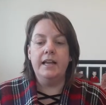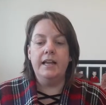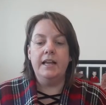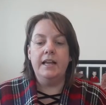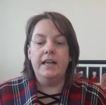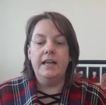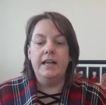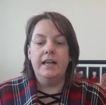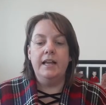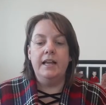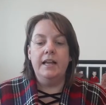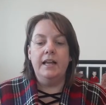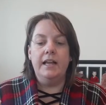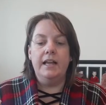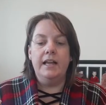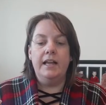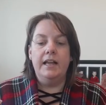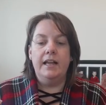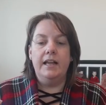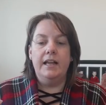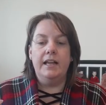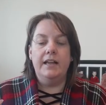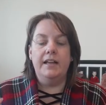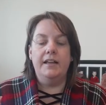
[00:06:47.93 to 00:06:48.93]

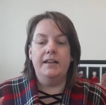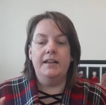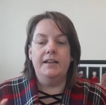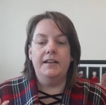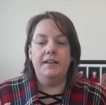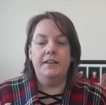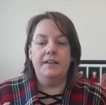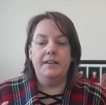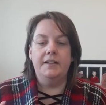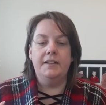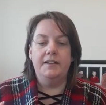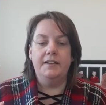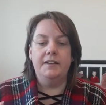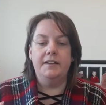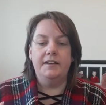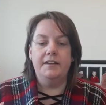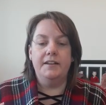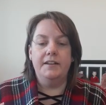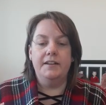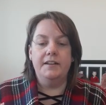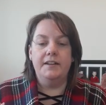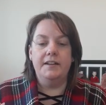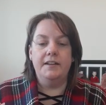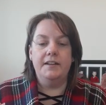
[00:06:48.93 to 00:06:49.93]

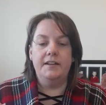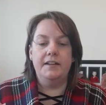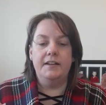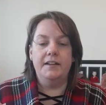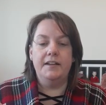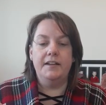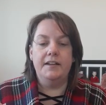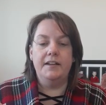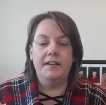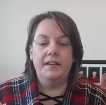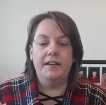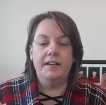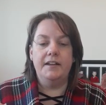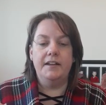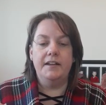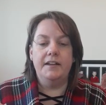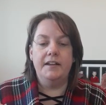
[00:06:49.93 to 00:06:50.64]
(no one is talking)